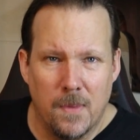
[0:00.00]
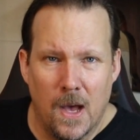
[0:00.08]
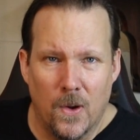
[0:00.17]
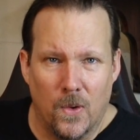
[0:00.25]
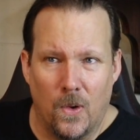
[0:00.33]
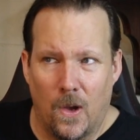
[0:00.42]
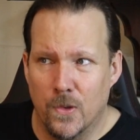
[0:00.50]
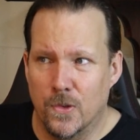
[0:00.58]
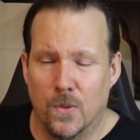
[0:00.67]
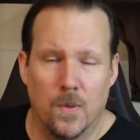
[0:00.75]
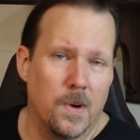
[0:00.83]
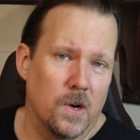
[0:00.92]
model
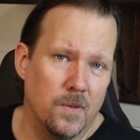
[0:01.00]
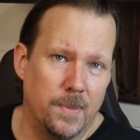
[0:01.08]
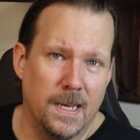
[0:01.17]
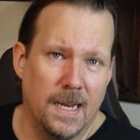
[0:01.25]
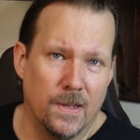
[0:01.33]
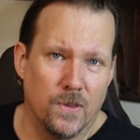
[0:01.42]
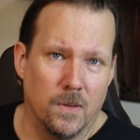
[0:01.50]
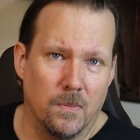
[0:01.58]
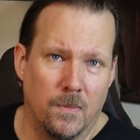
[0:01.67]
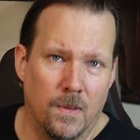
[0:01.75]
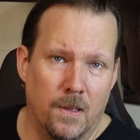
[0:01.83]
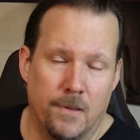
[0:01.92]
also remarkably handsome?
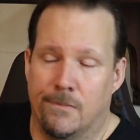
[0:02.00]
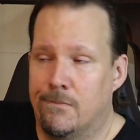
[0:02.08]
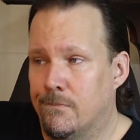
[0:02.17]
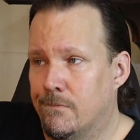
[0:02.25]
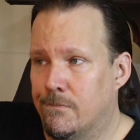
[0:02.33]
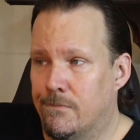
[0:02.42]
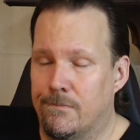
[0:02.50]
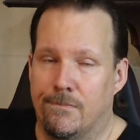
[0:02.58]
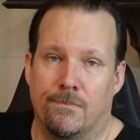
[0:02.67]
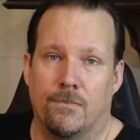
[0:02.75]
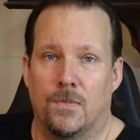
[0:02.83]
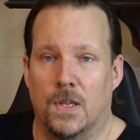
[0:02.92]

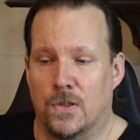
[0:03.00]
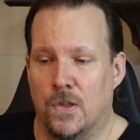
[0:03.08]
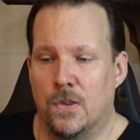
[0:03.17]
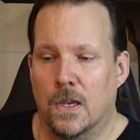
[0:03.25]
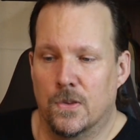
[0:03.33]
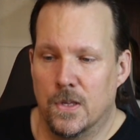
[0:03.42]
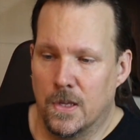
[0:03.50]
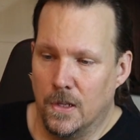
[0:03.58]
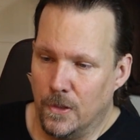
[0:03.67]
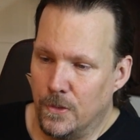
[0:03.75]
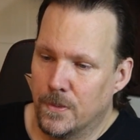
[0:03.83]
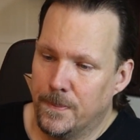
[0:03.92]
Sexy, sexy
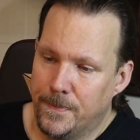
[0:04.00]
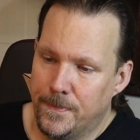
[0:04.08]
killers.